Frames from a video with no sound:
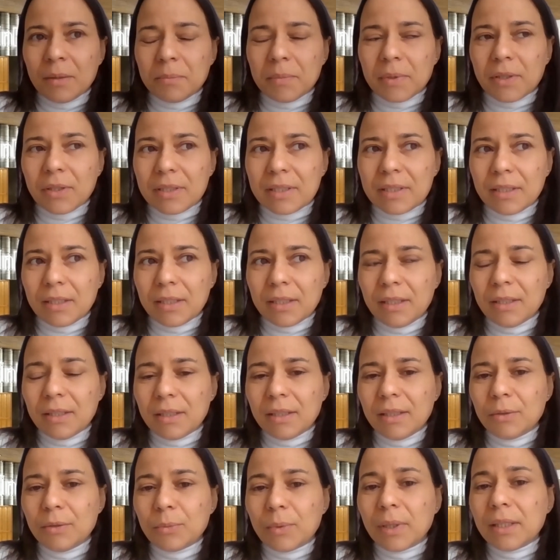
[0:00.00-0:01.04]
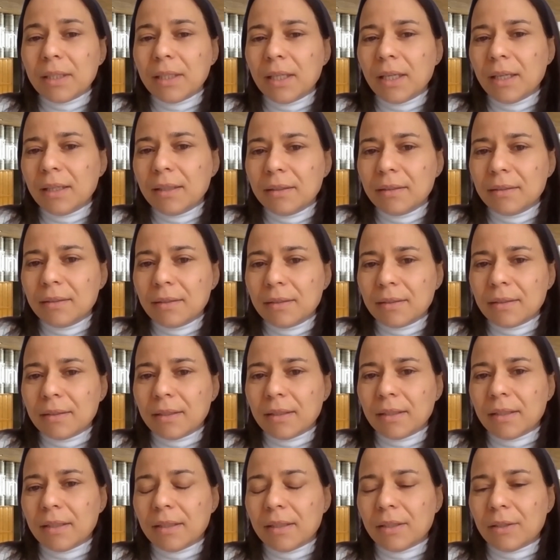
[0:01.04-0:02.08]
Because in one hand,
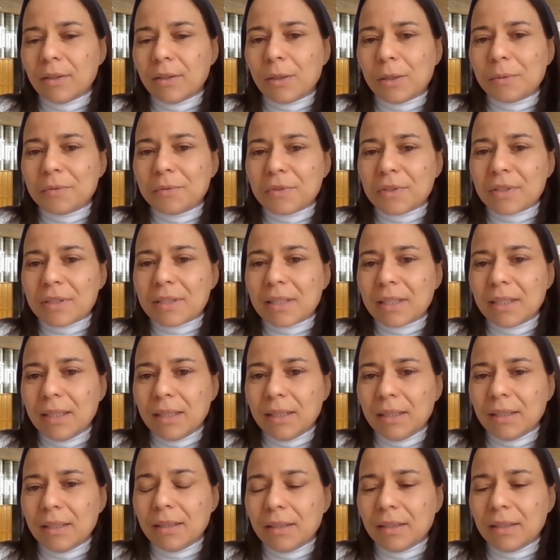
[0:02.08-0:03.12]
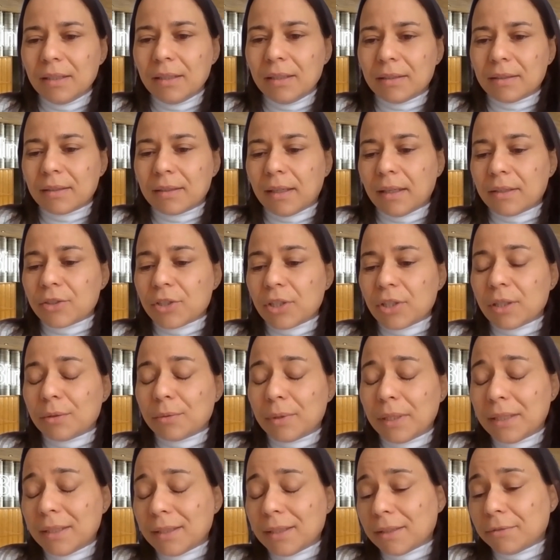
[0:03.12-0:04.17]
obviously, it can
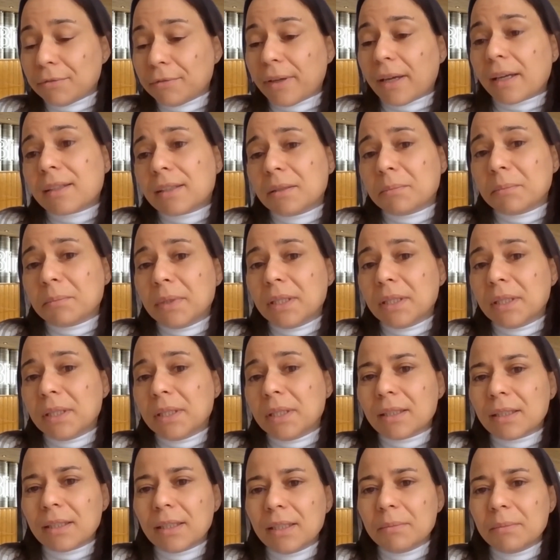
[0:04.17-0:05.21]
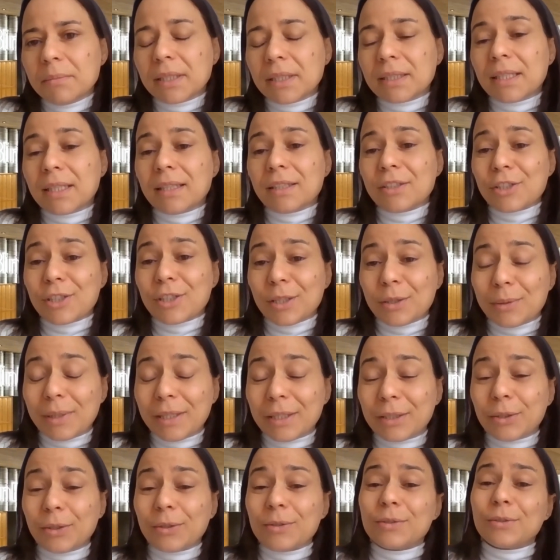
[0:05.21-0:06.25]
generate an effect immediately, but can
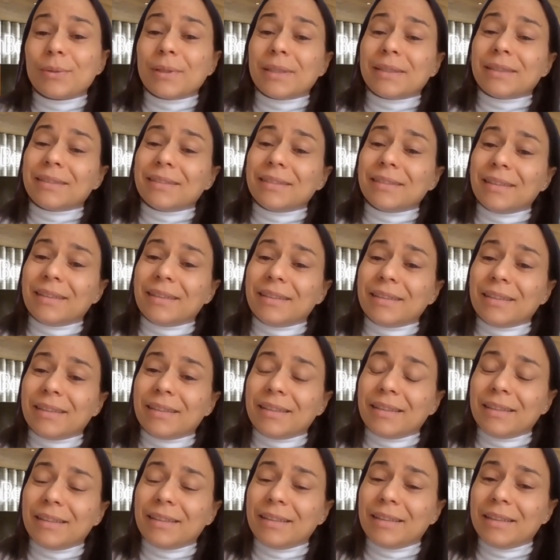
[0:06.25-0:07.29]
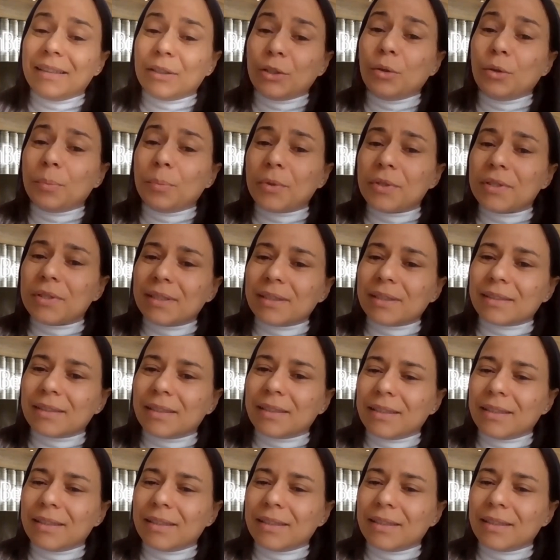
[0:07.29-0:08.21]
generate also an opposite,